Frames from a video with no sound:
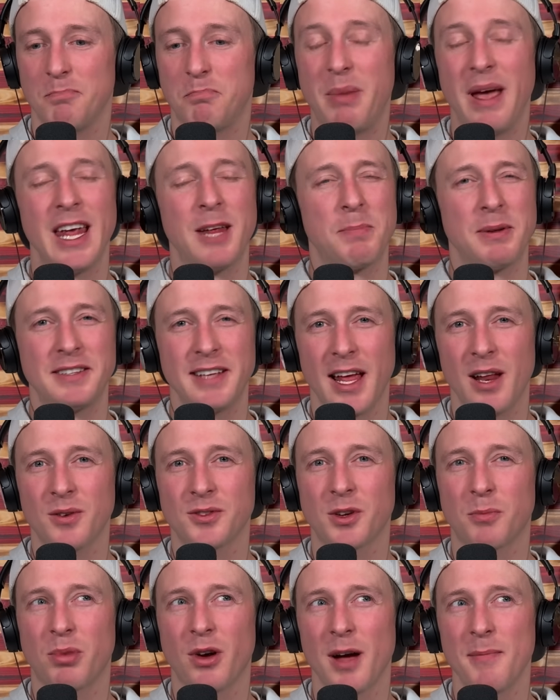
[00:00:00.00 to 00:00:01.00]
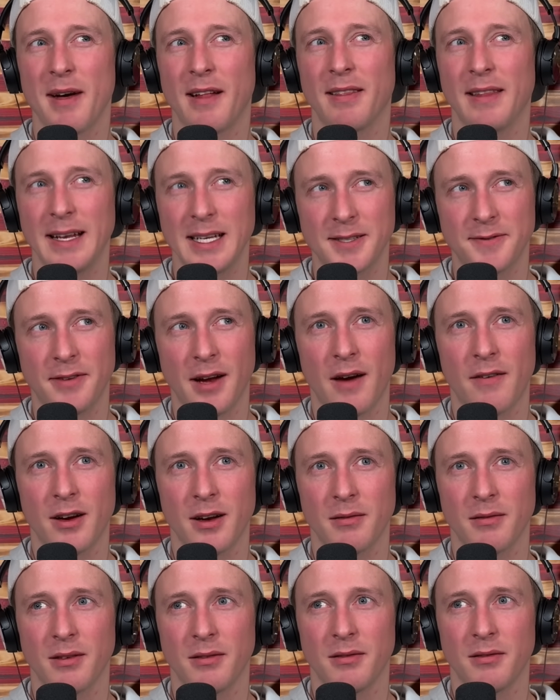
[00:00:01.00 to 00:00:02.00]
Baked potatoes are probably my least
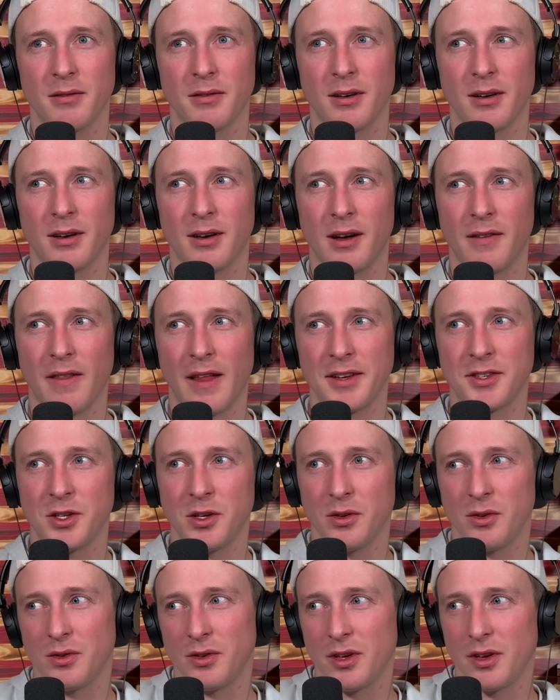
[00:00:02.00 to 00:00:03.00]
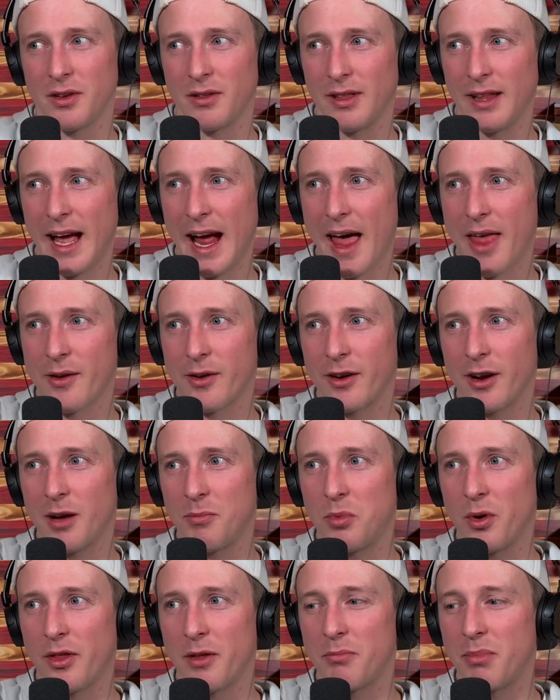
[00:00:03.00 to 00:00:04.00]
favorite, unless you lather it
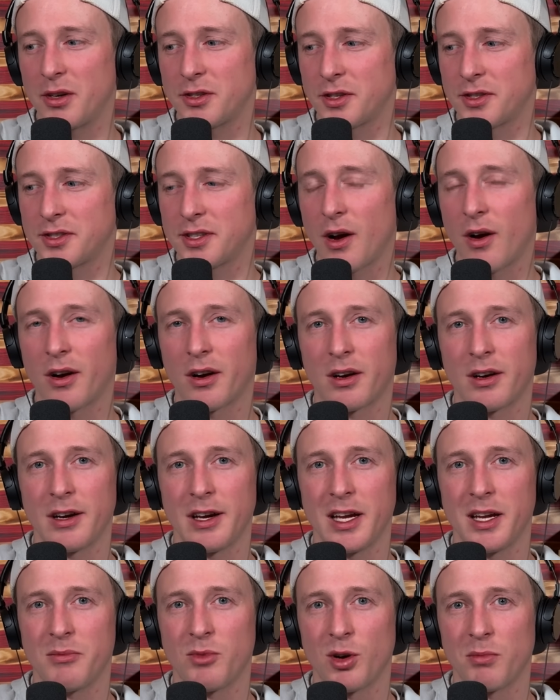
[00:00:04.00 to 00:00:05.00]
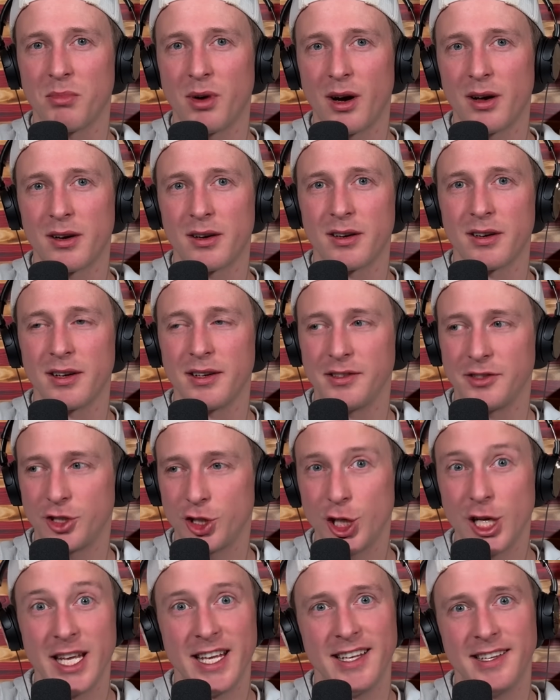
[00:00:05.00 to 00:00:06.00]
up with a bunch of sour cream or butter and
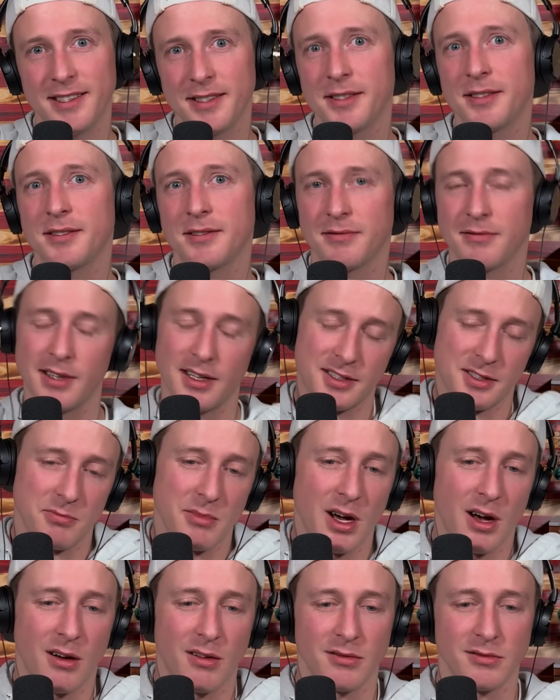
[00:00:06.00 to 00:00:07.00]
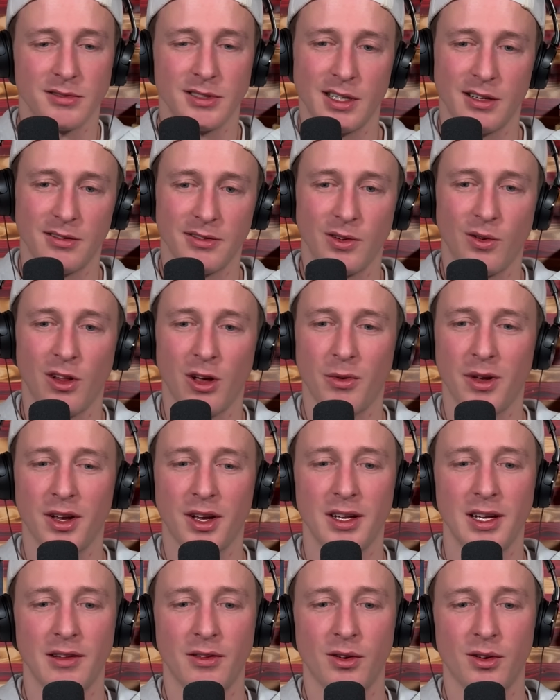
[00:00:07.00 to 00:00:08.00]
cheese. That's about, you know, the only way you
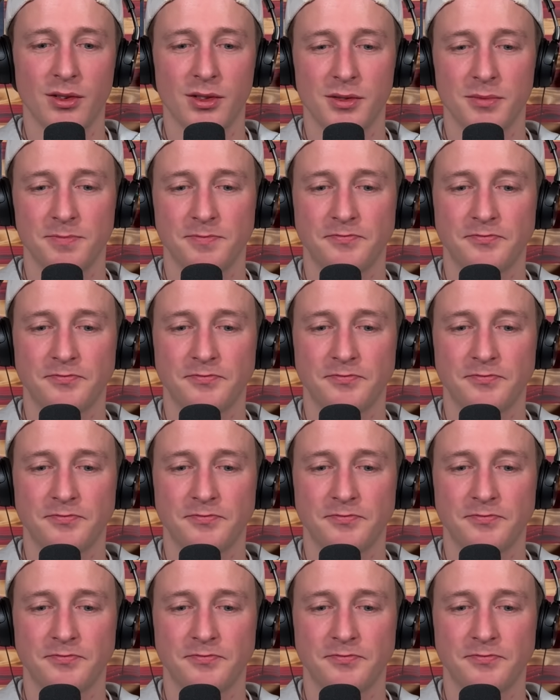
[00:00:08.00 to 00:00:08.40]
can eat those.